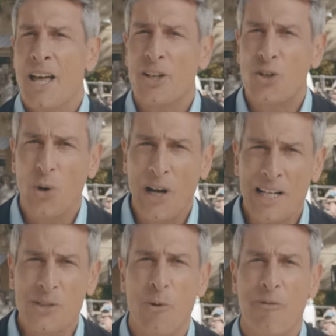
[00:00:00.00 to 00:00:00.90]
The
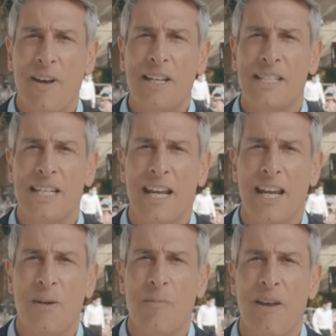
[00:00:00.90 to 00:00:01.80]
trials we face
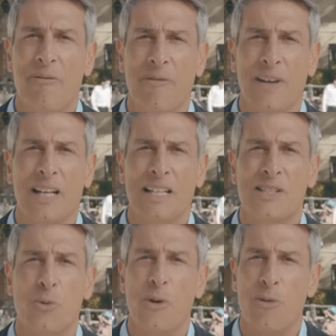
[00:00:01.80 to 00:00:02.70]
today may fill
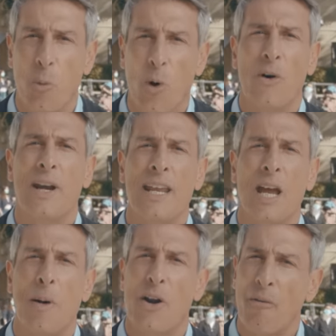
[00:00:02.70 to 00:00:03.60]
us with worry
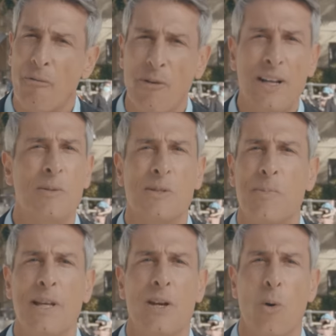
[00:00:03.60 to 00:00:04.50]
about our freedoms
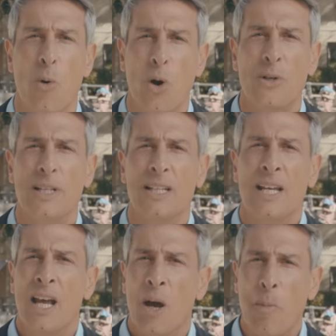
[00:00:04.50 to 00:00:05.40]
being eroded
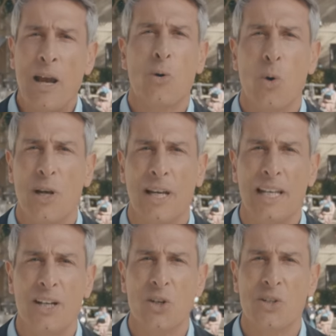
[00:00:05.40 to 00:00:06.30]
by crooked
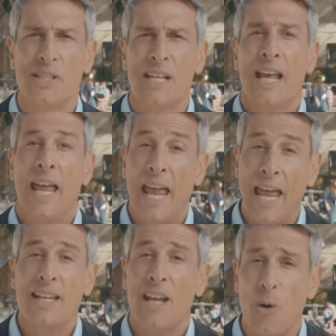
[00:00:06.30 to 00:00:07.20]
leaders
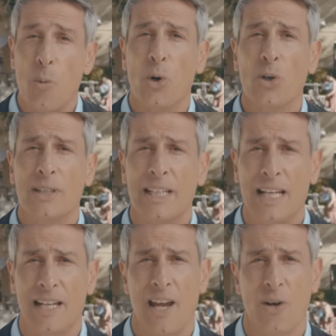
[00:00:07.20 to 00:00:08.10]
and a world
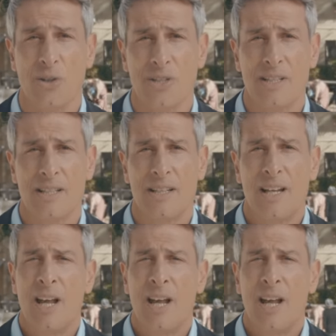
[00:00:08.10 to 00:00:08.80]
in chaos.